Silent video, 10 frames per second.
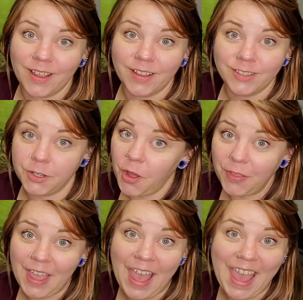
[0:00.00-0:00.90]
took all
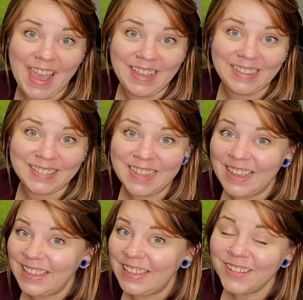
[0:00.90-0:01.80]
the eggs,
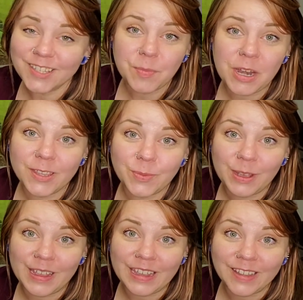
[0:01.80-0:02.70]
killed as many as we
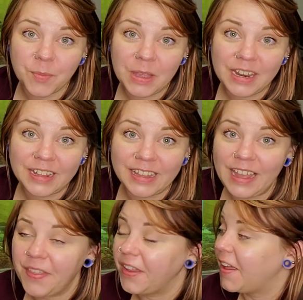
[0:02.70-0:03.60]
could kill immediately,
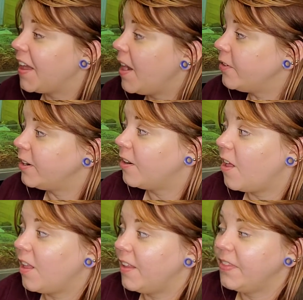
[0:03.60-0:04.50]
and then covered it
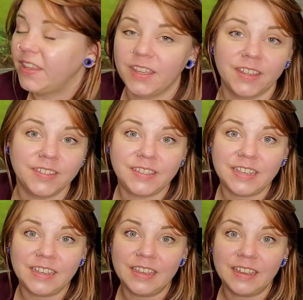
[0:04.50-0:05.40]
all in the
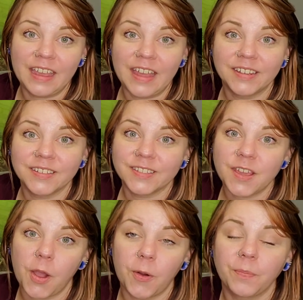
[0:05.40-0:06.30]
DE again.
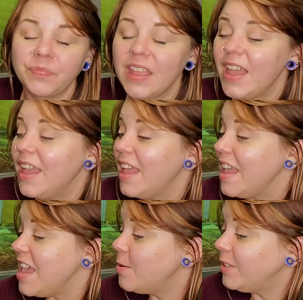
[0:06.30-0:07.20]
So
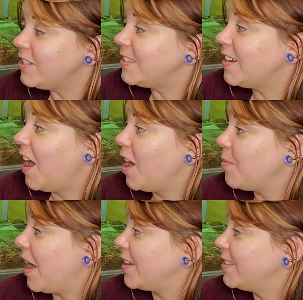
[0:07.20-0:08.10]
it was just a hot
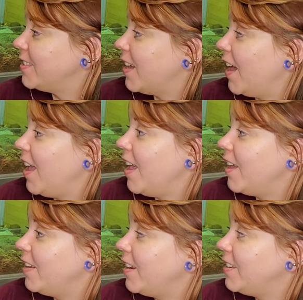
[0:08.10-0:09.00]
mess.
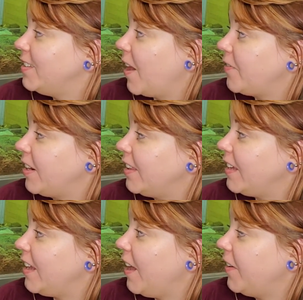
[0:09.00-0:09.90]
It definitely